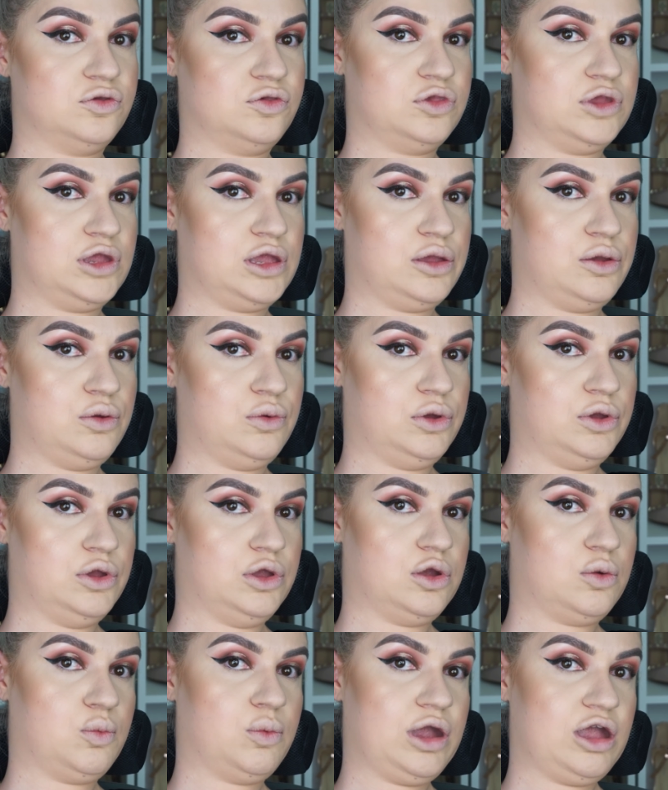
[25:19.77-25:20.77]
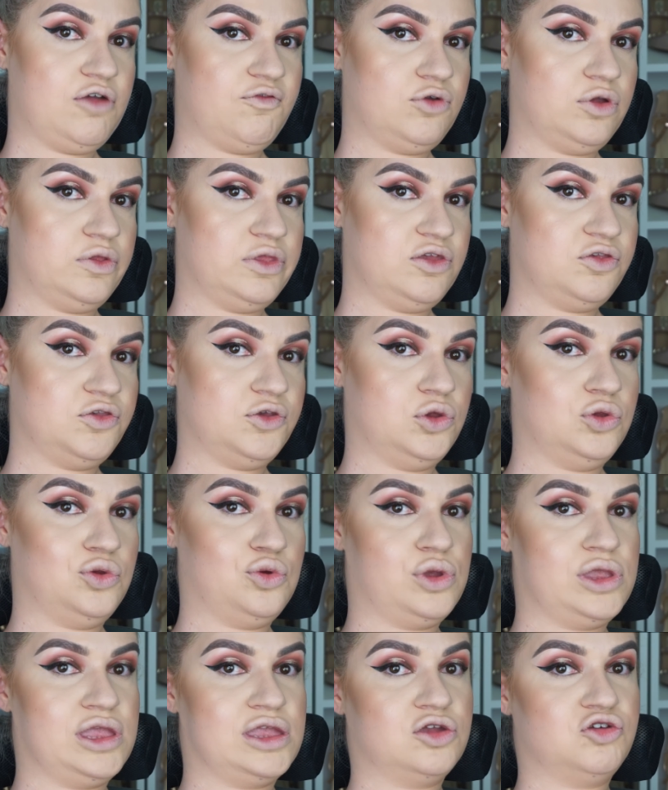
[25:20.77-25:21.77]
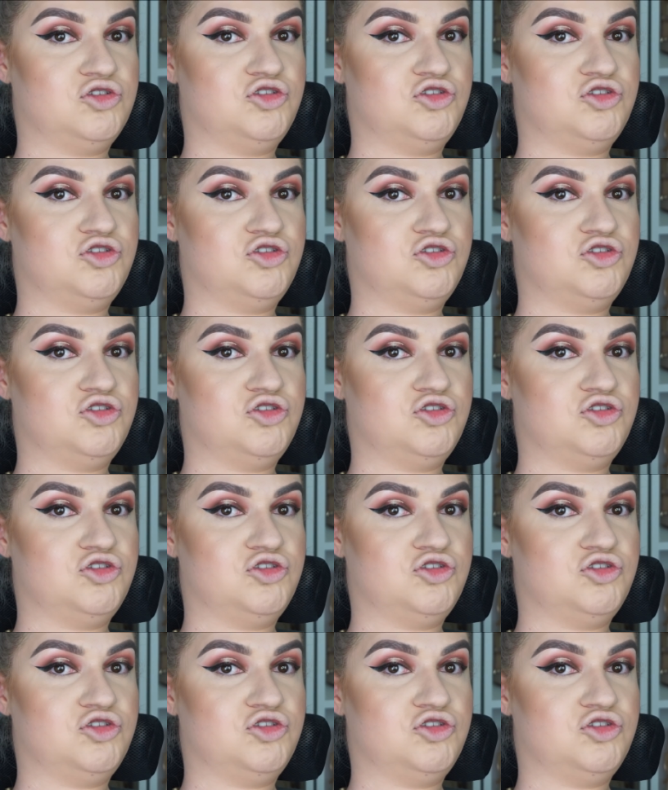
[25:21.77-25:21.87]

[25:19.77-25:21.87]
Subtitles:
So where I've got this annoying